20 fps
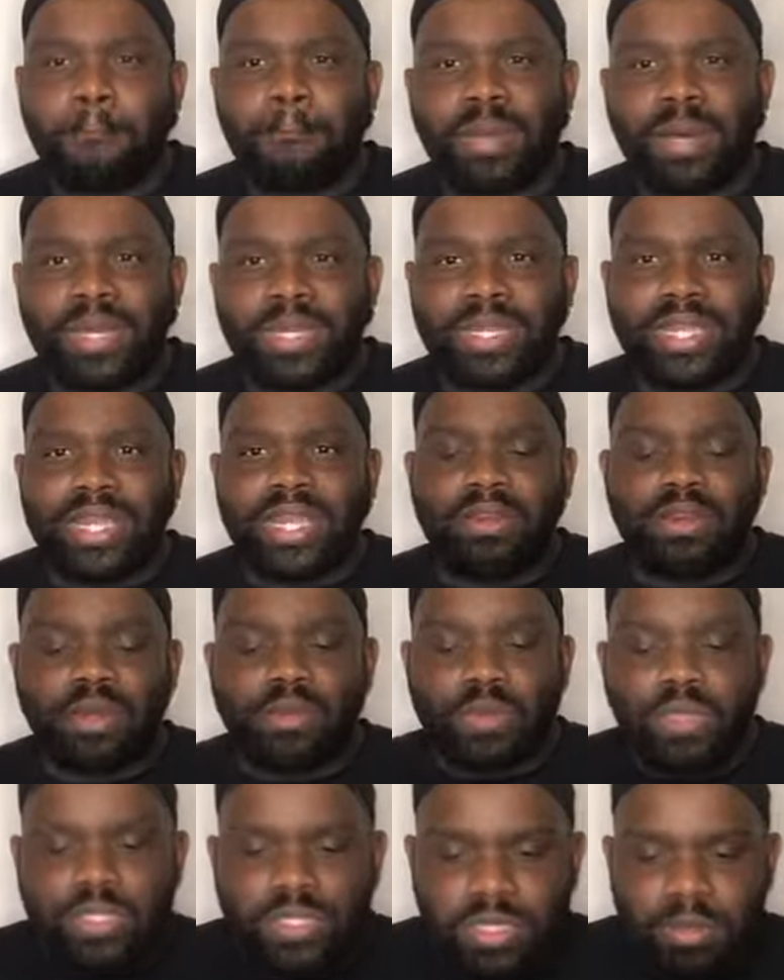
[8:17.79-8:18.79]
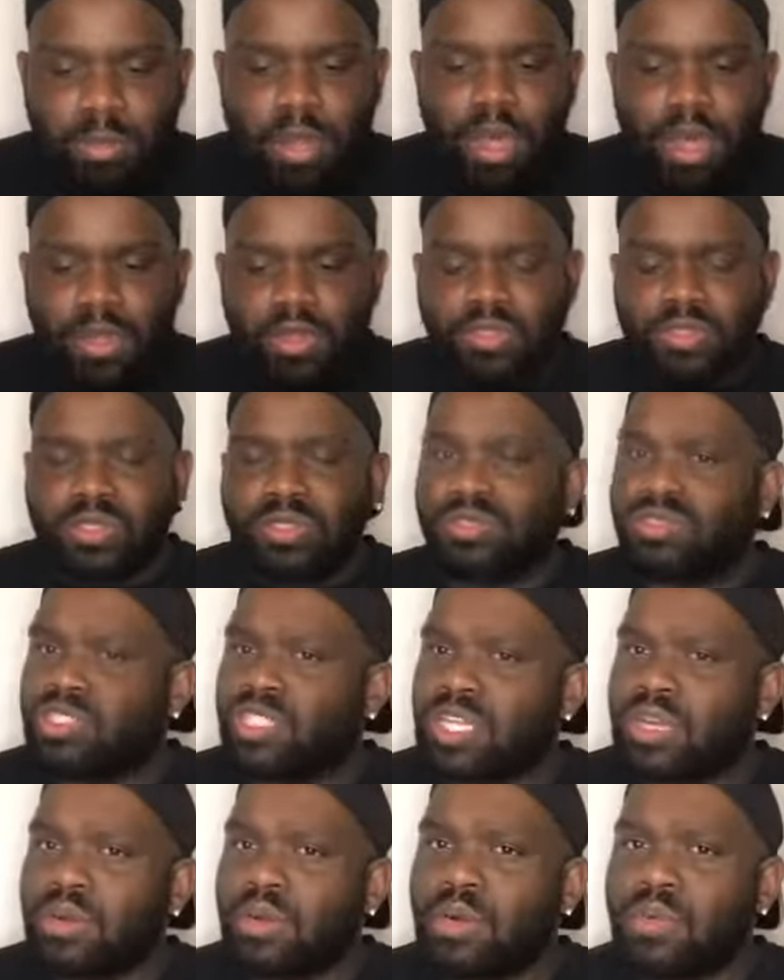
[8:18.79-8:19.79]
but Kary wants them all to
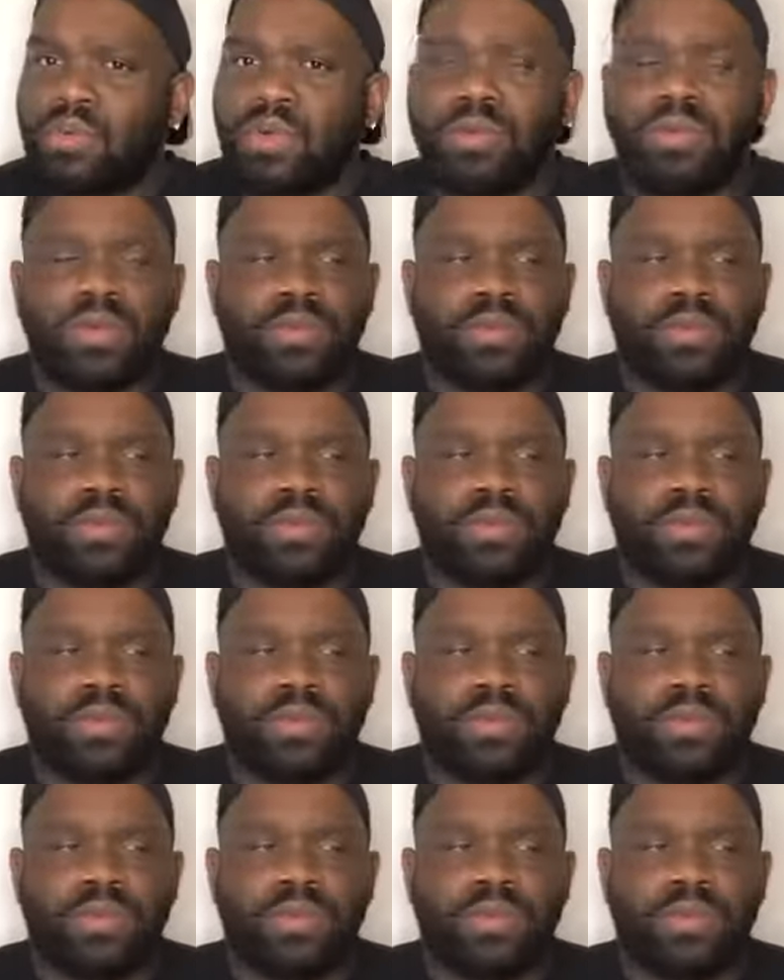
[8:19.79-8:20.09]
share a room